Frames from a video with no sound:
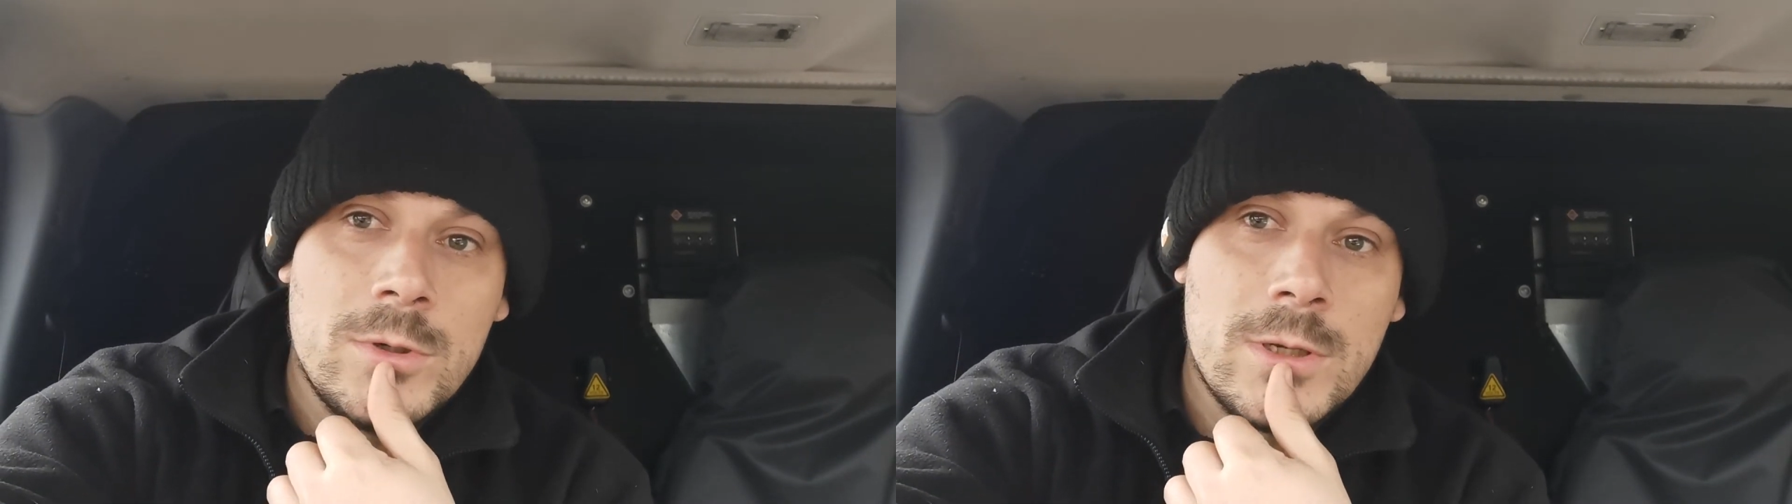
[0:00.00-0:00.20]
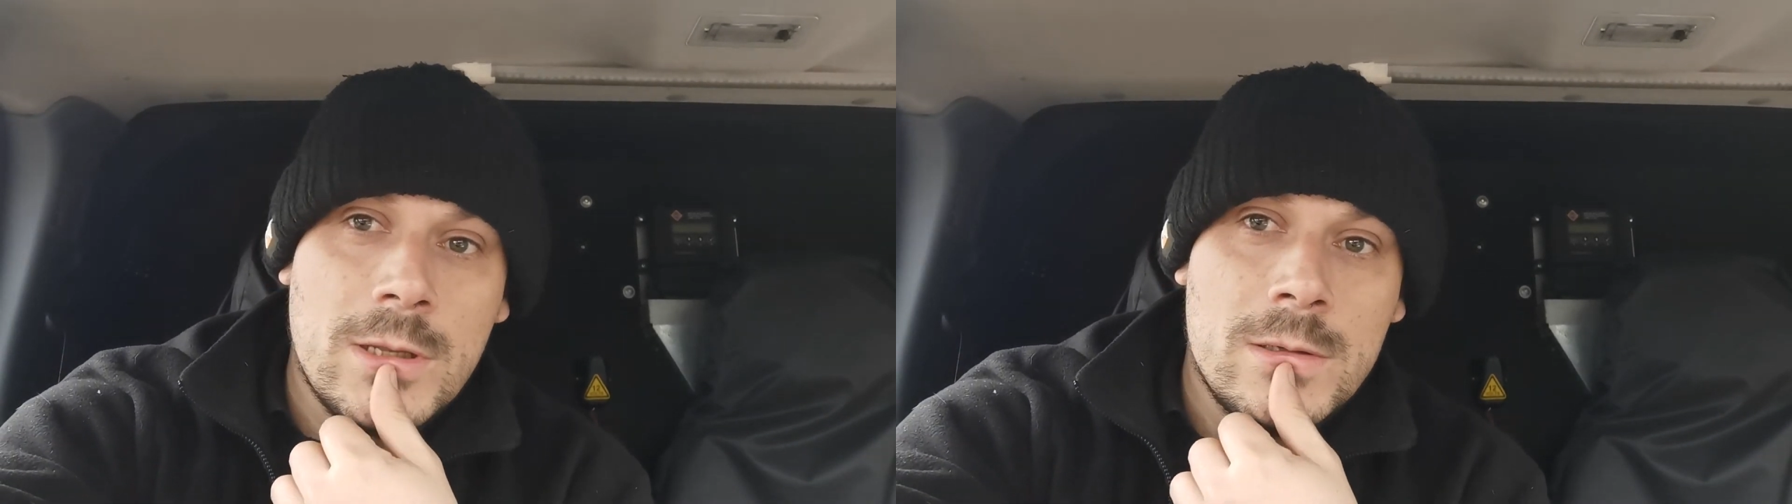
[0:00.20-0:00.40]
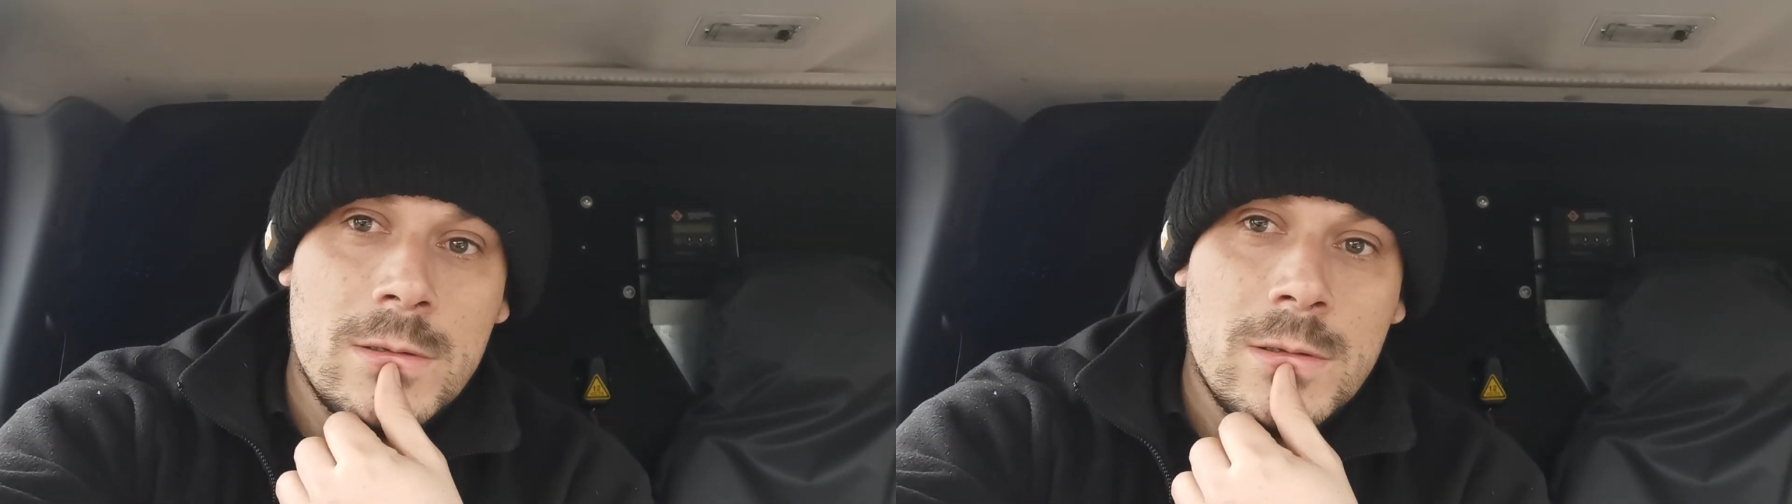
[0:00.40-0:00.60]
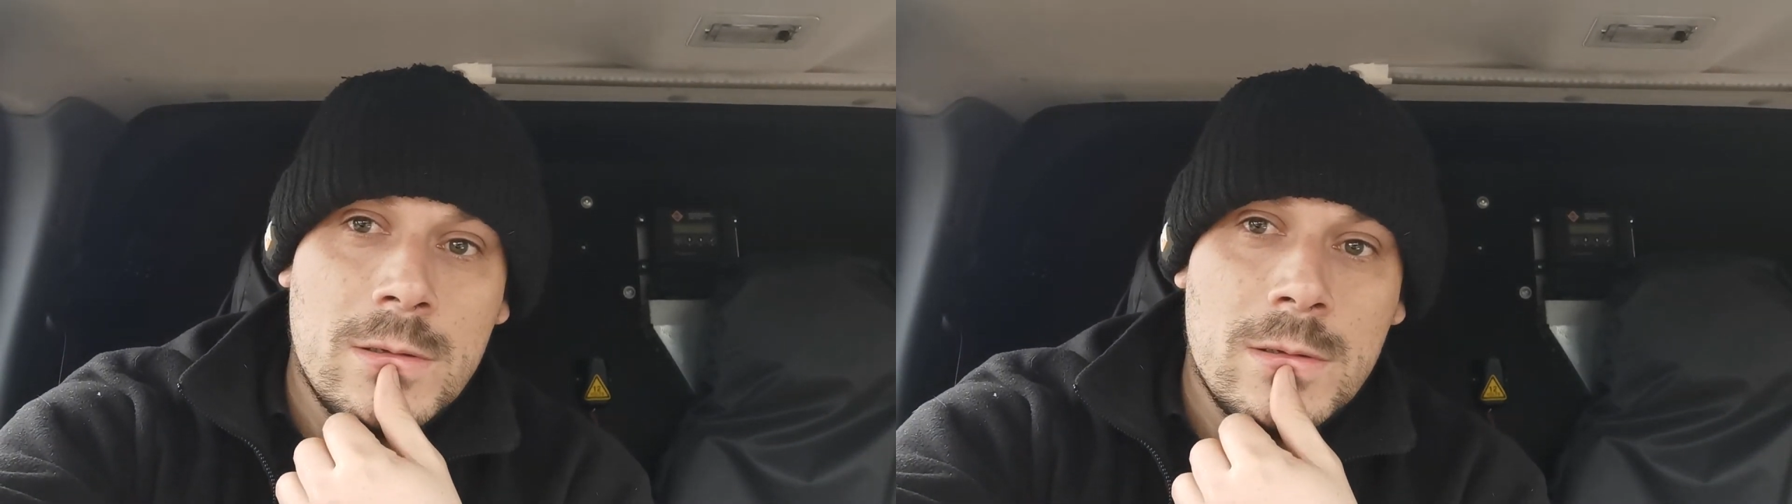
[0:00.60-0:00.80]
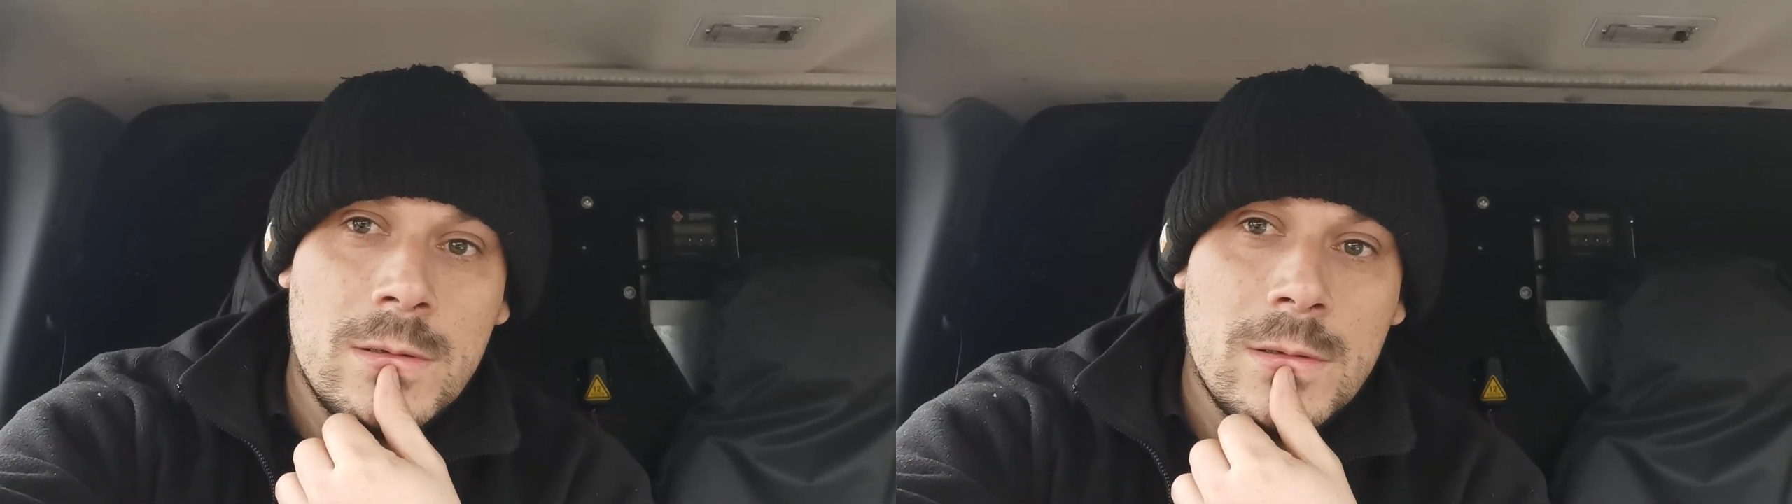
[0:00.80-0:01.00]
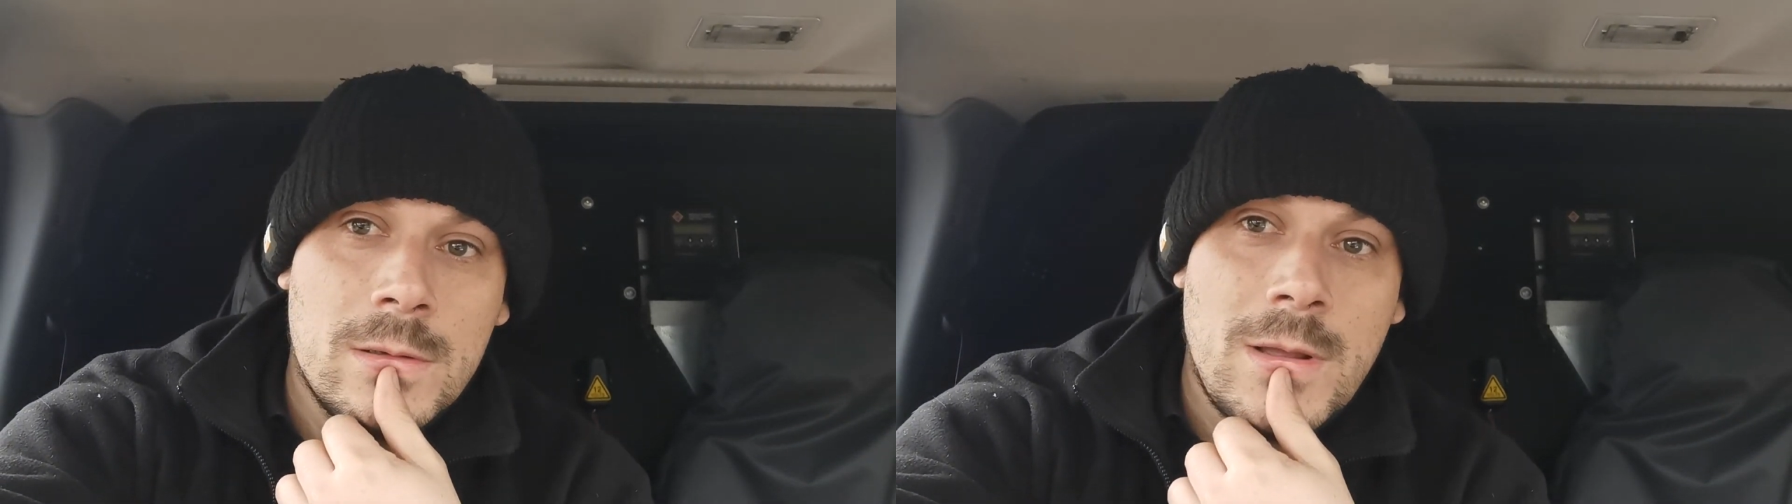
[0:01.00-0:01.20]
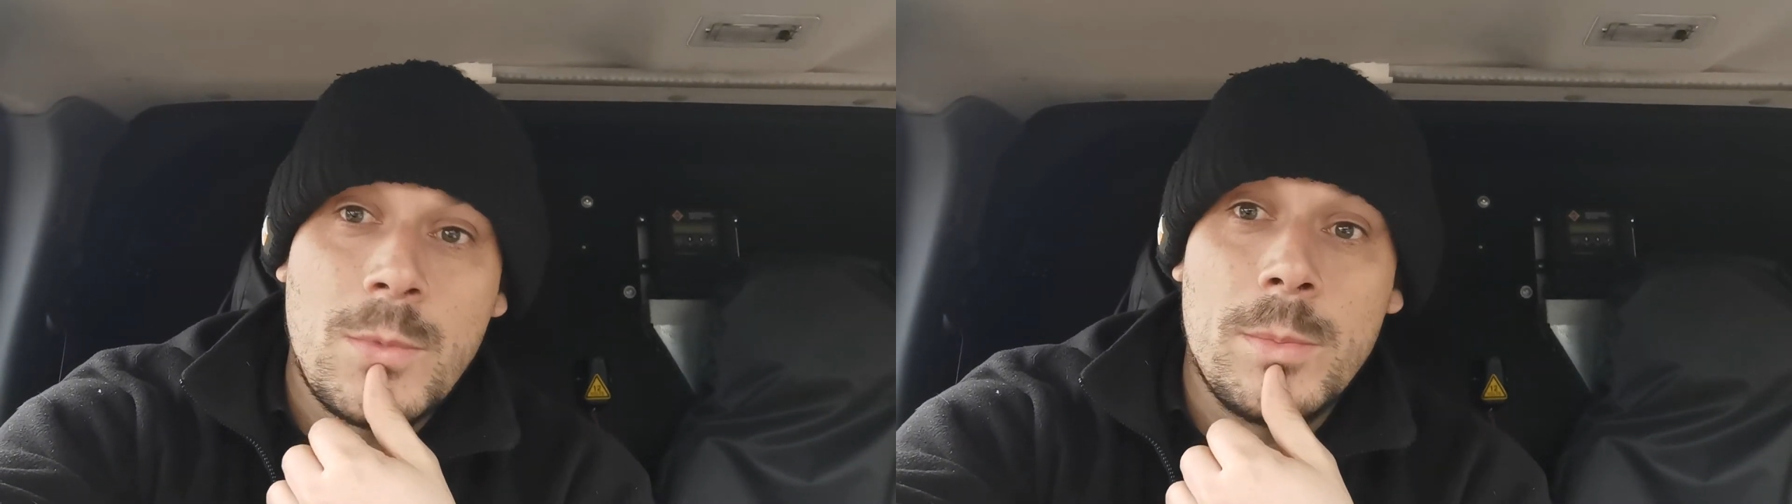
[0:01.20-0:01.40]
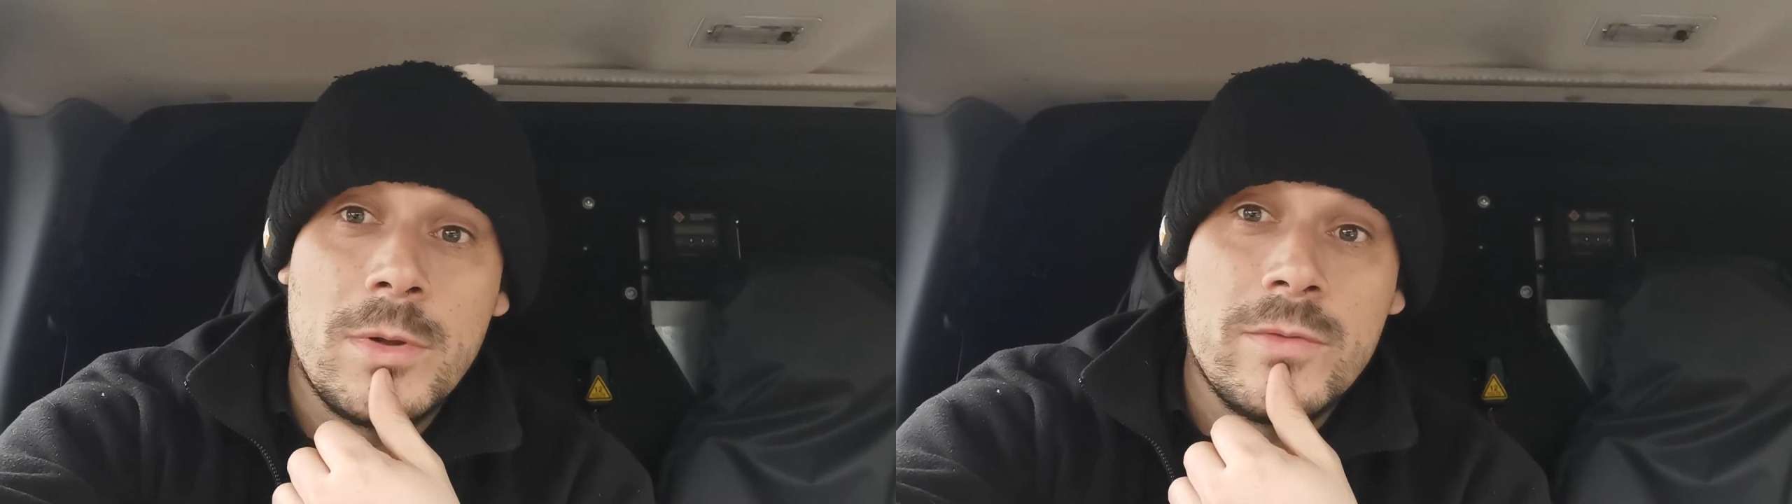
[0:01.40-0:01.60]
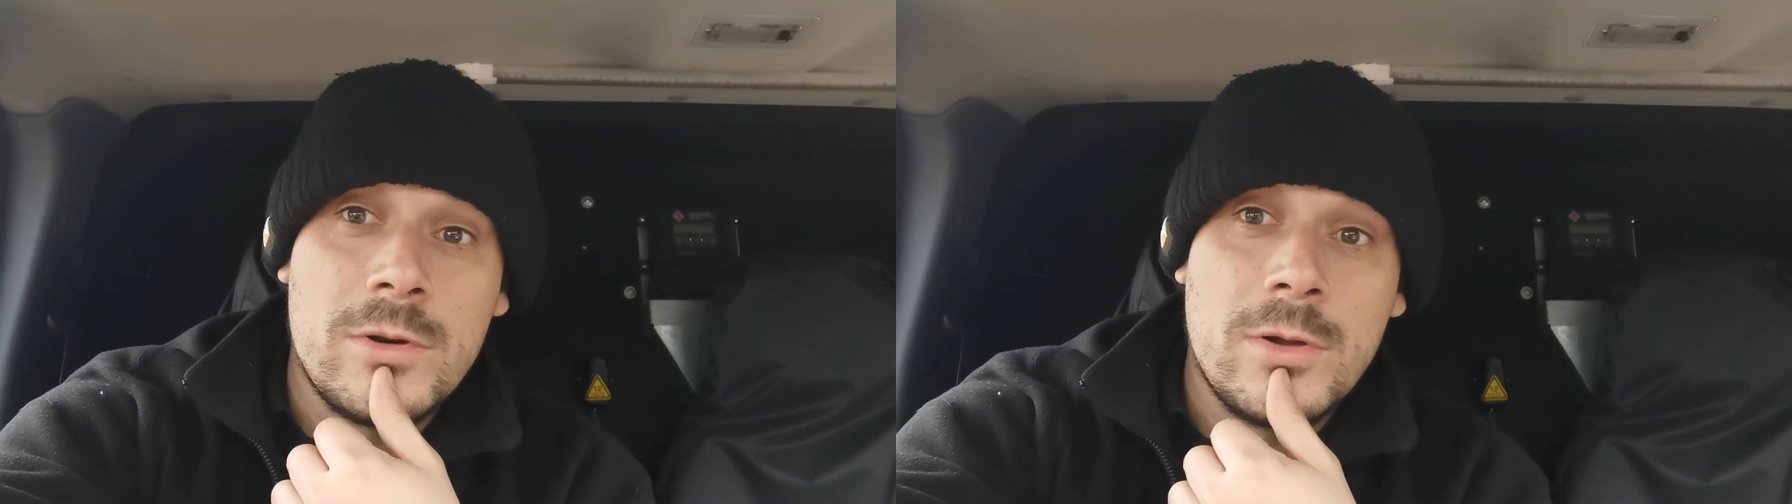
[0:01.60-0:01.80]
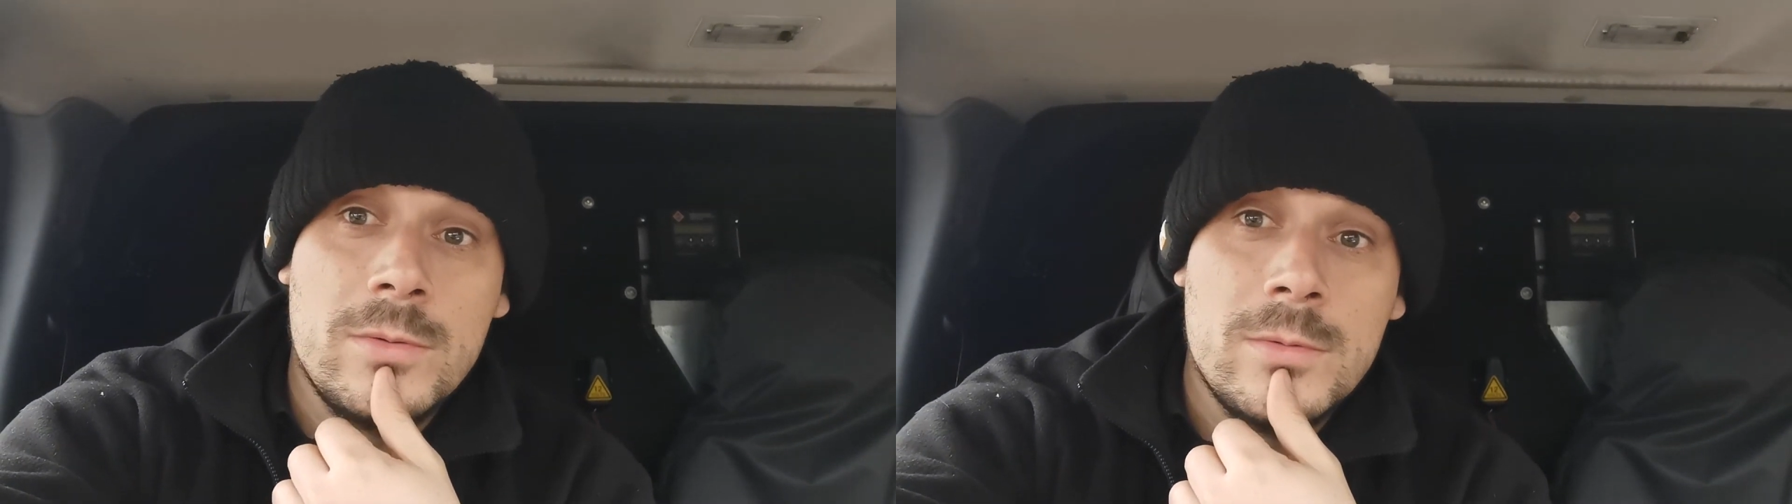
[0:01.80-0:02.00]
working. That might be a
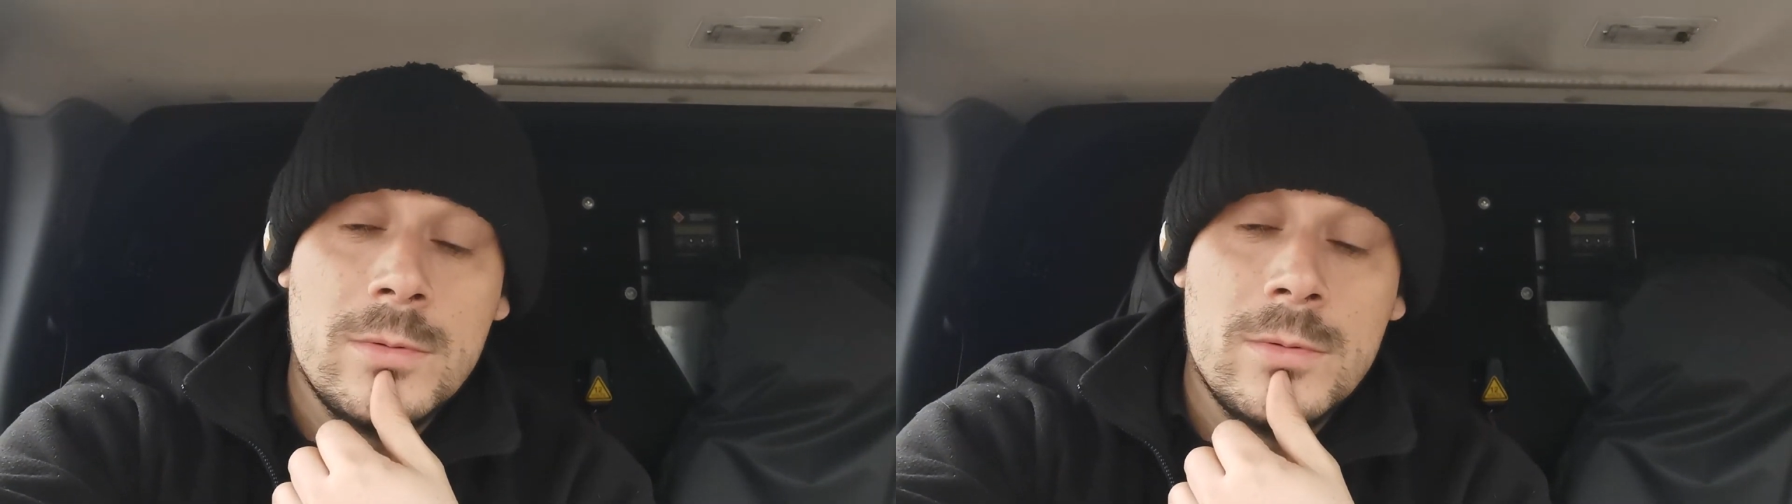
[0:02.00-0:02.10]
video.